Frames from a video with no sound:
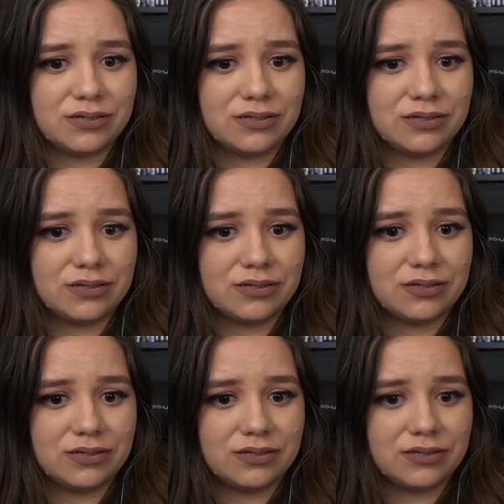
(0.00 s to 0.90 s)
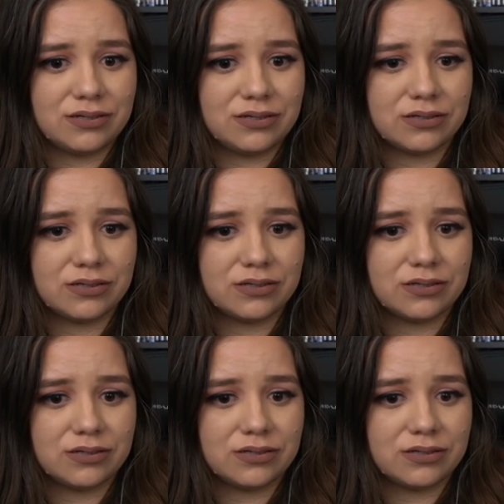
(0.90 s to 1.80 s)

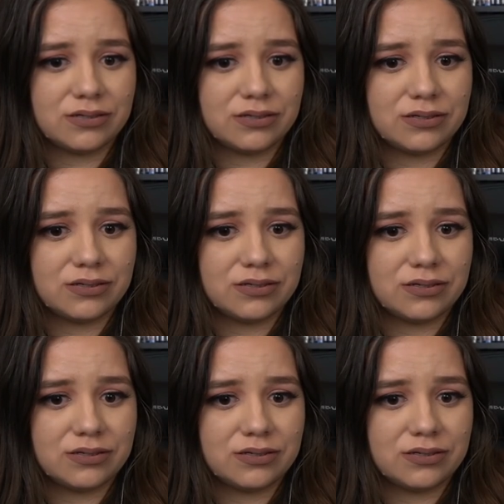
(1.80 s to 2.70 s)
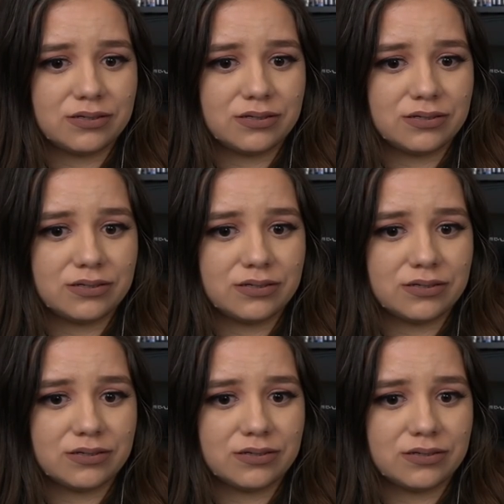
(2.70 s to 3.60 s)

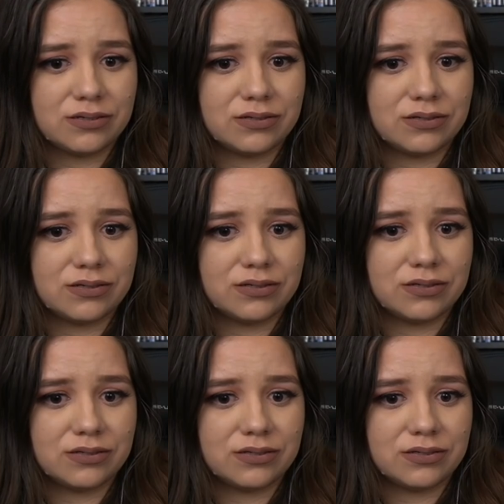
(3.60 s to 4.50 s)
(not speaking)